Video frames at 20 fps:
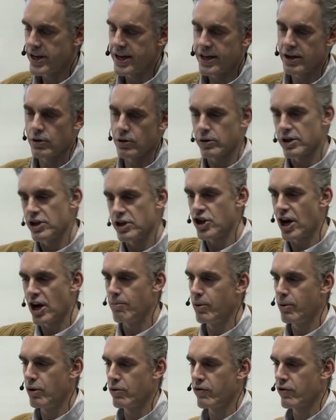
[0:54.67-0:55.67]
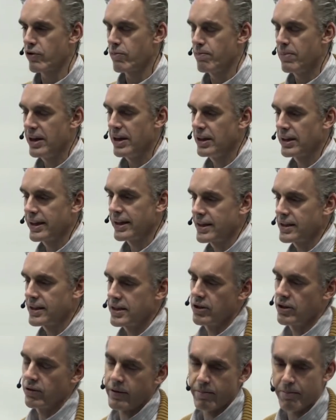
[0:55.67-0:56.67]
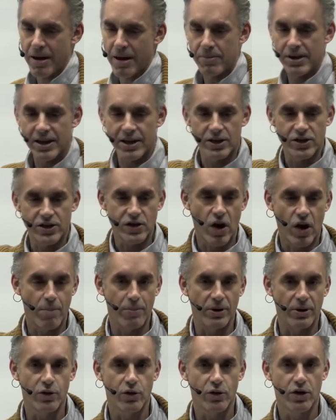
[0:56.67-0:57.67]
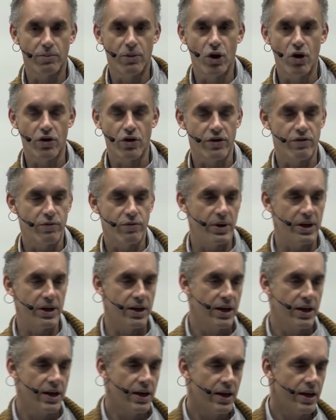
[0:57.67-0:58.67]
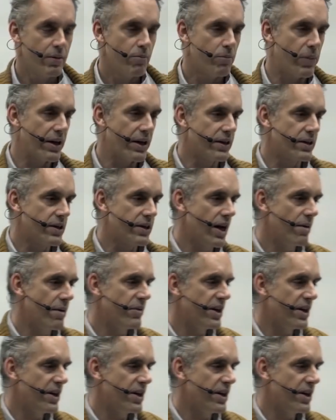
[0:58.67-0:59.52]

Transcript: he could only jump over buildings, you know, and maybe he could stop a locomotive, but by the time the